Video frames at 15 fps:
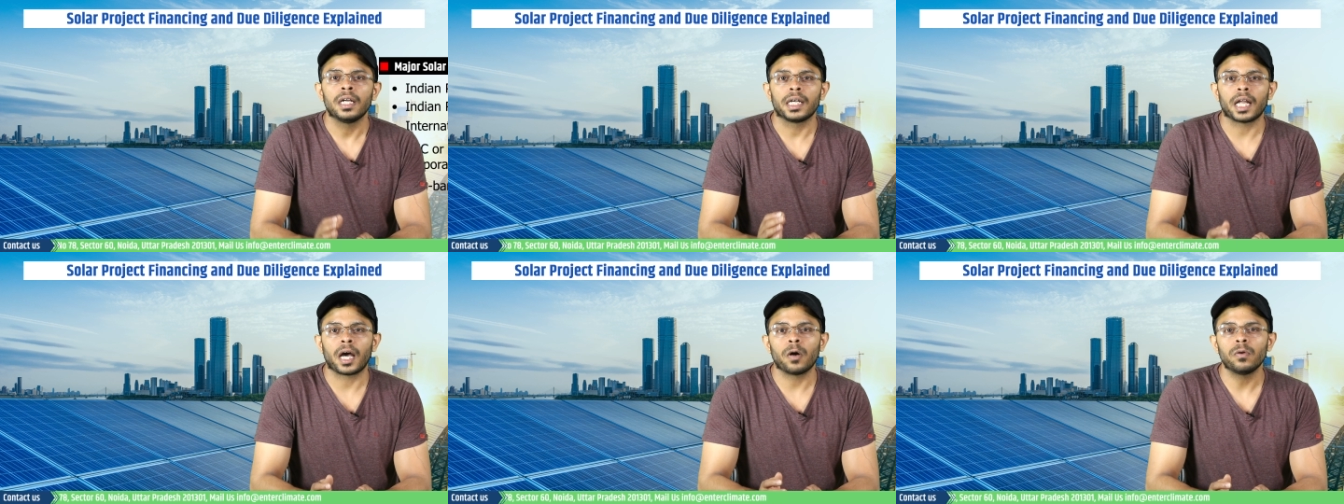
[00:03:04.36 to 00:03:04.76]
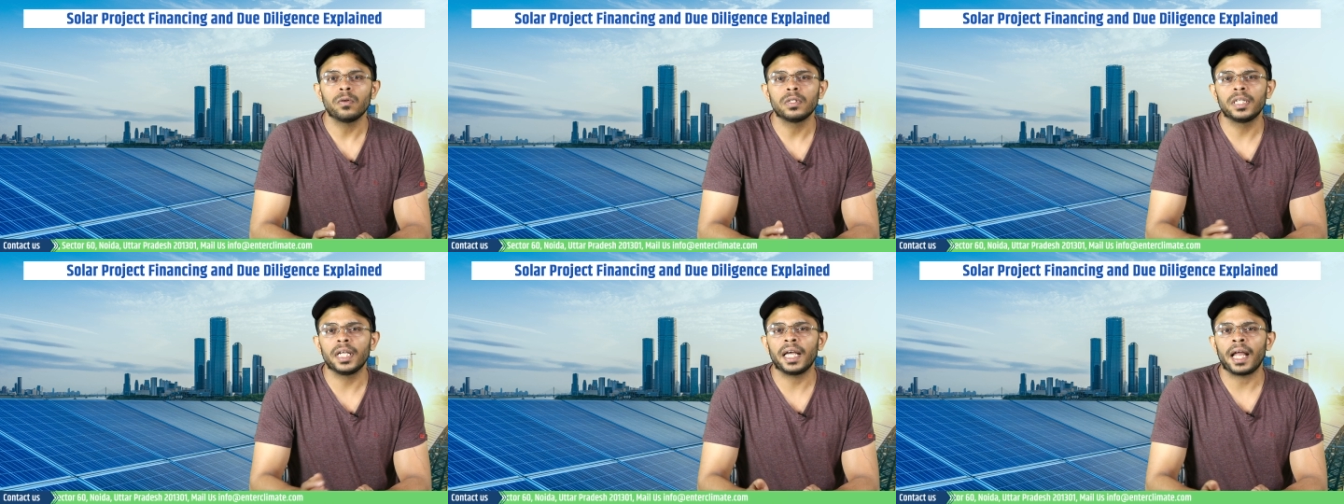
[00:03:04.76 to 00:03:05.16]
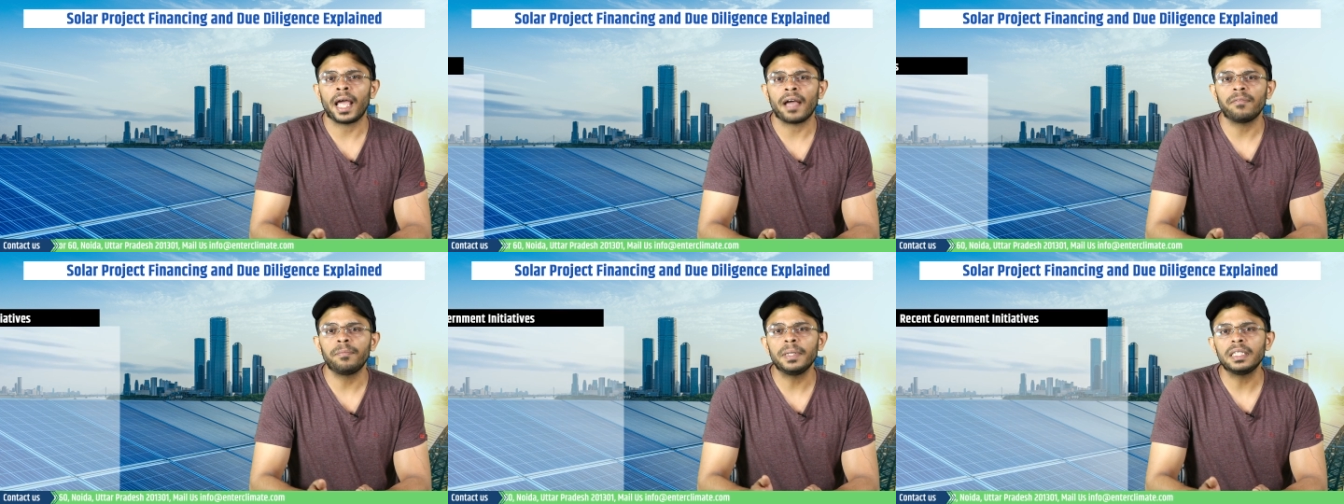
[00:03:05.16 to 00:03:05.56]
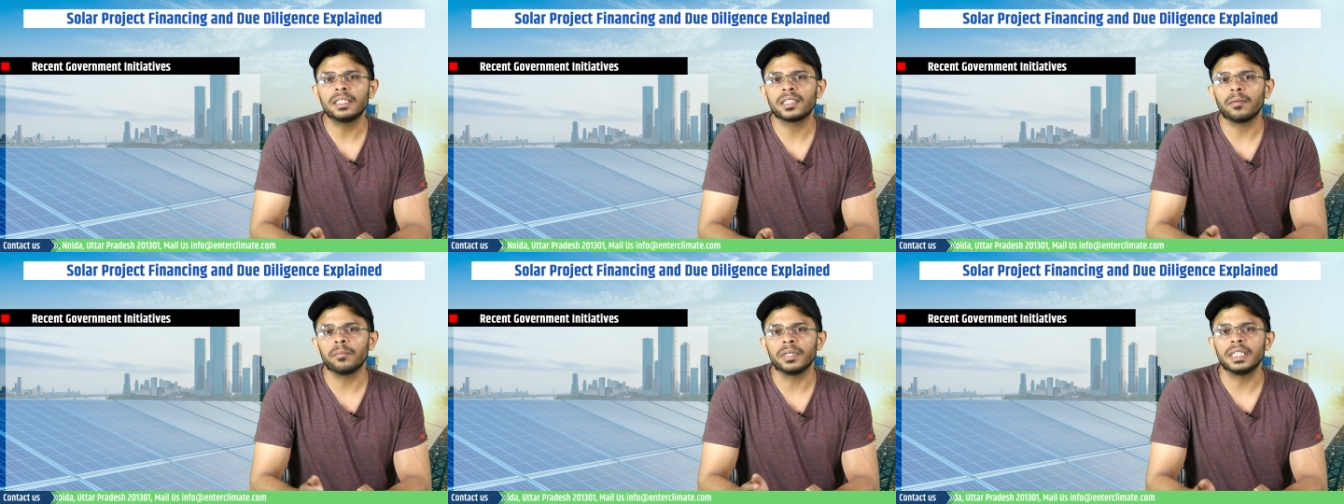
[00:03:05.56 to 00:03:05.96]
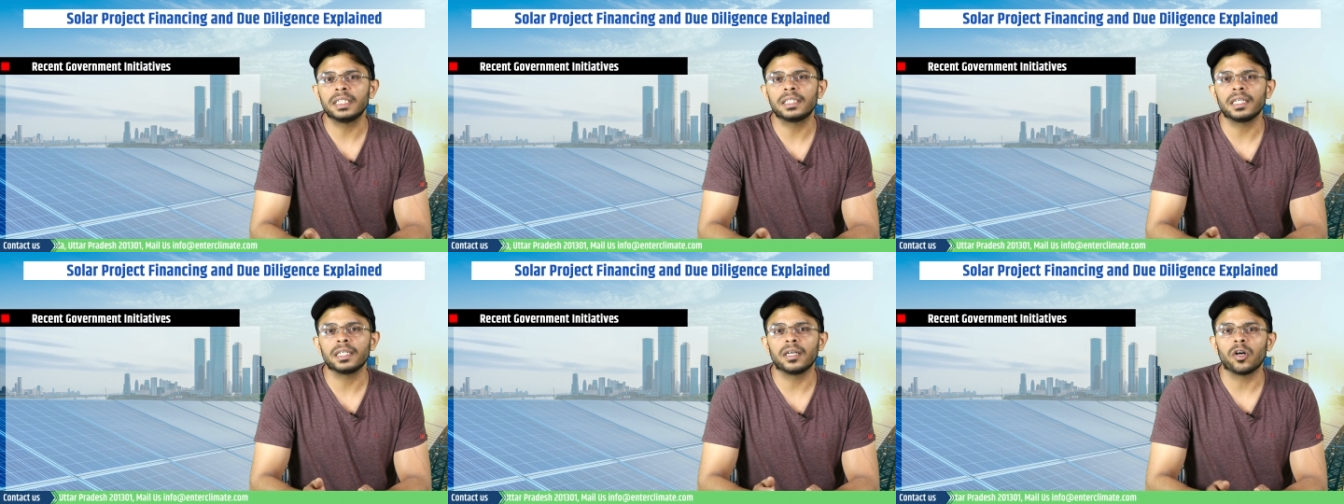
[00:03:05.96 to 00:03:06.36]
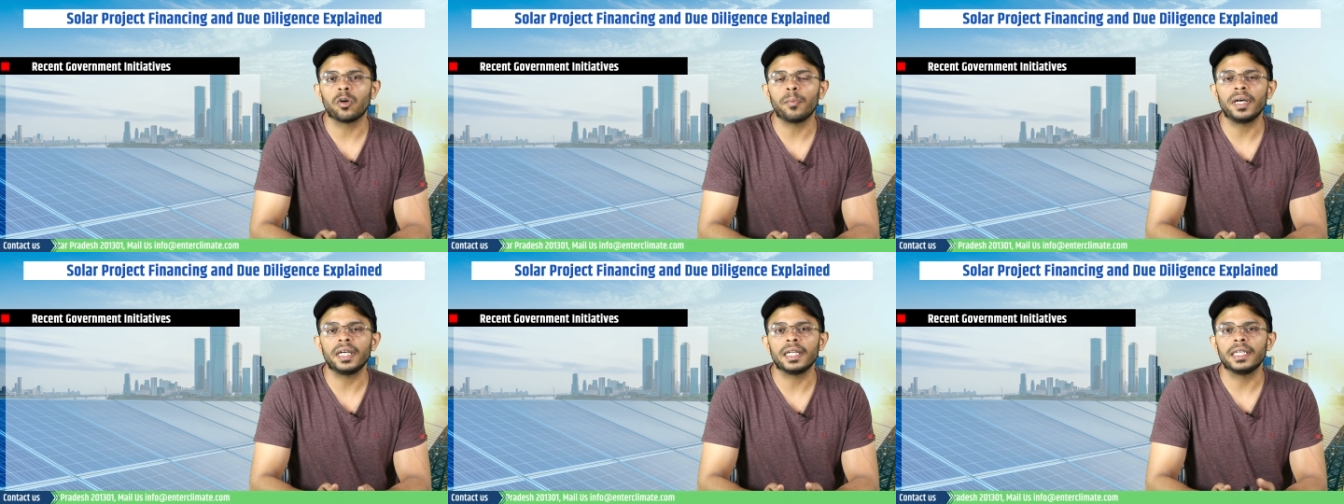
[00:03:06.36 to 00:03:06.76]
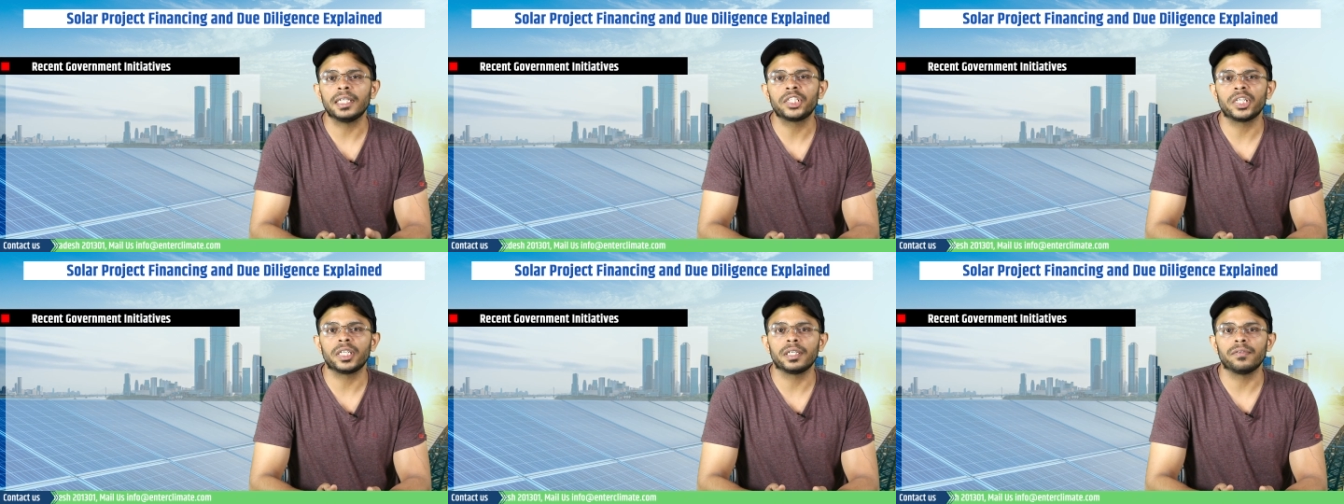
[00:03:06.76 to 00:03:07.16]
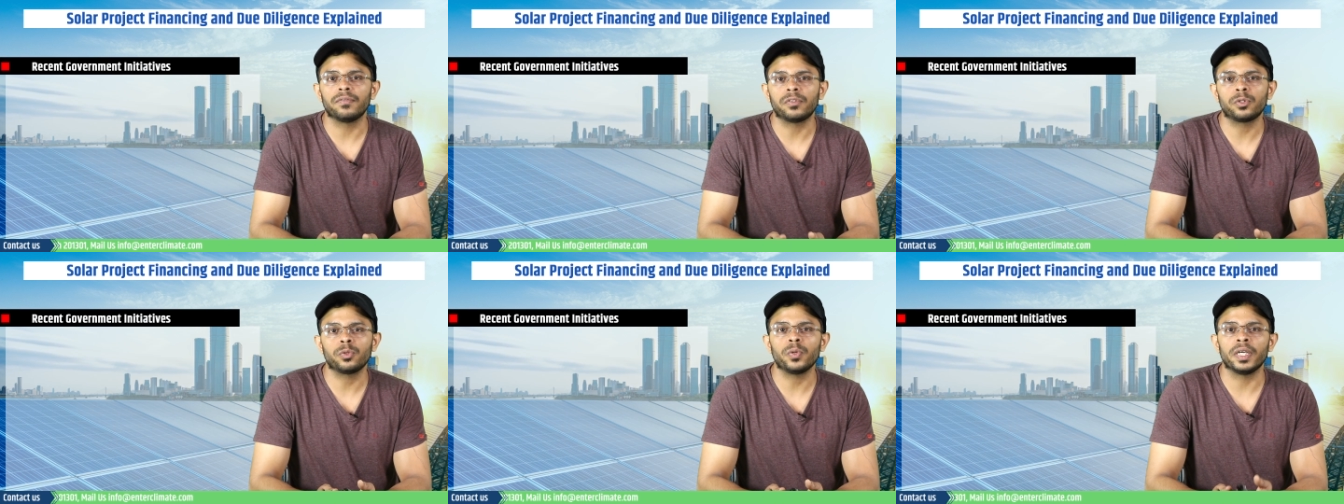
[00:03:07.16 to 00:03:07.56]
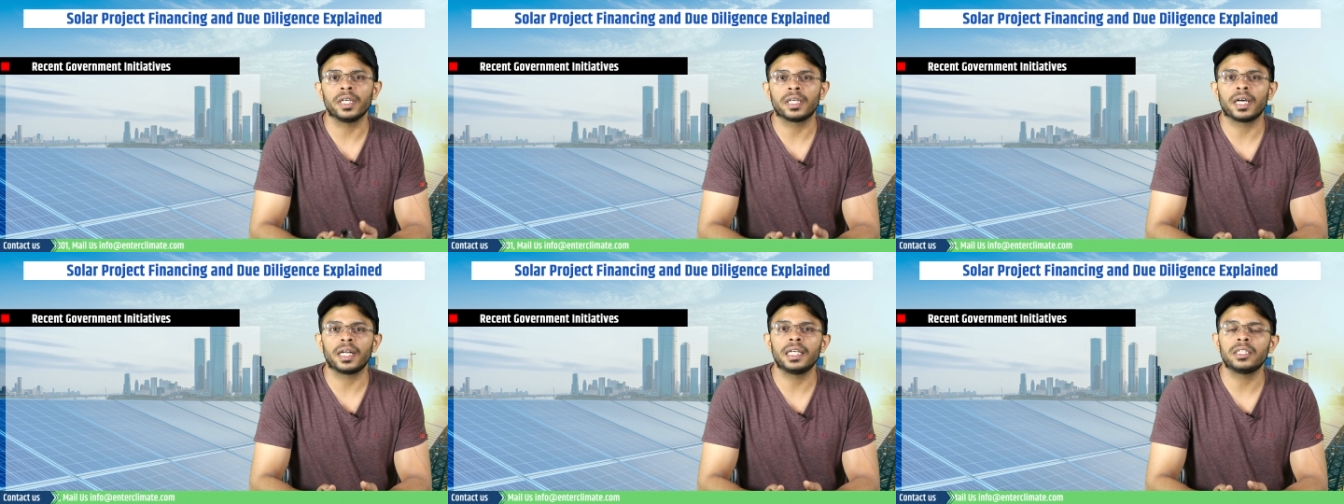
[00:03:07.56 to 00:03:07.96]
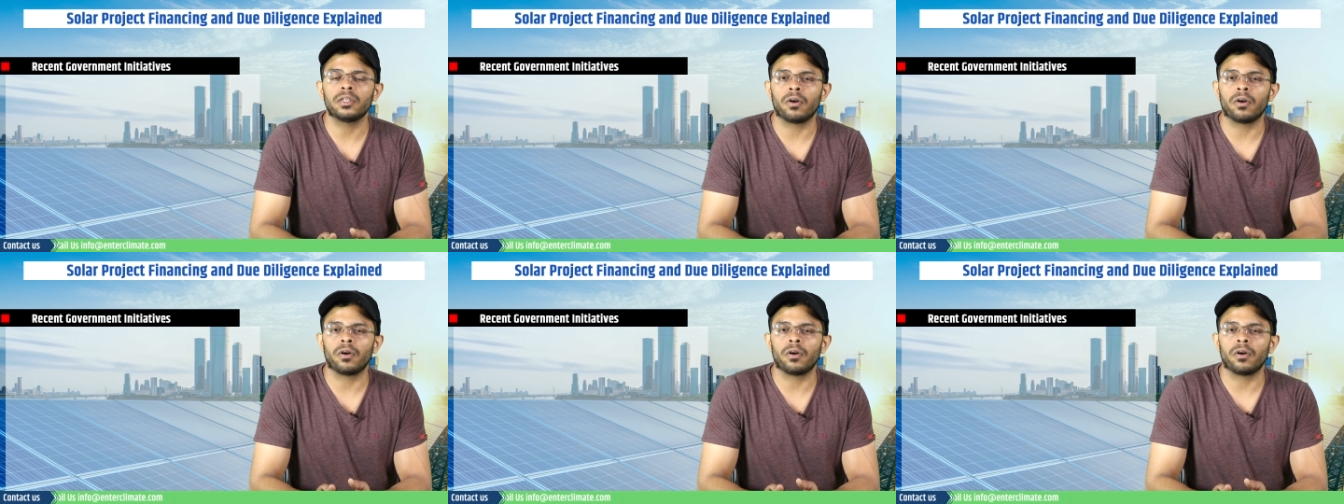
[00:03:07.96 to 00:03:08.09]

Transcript: Now, there have been some recent government initiatives to encourage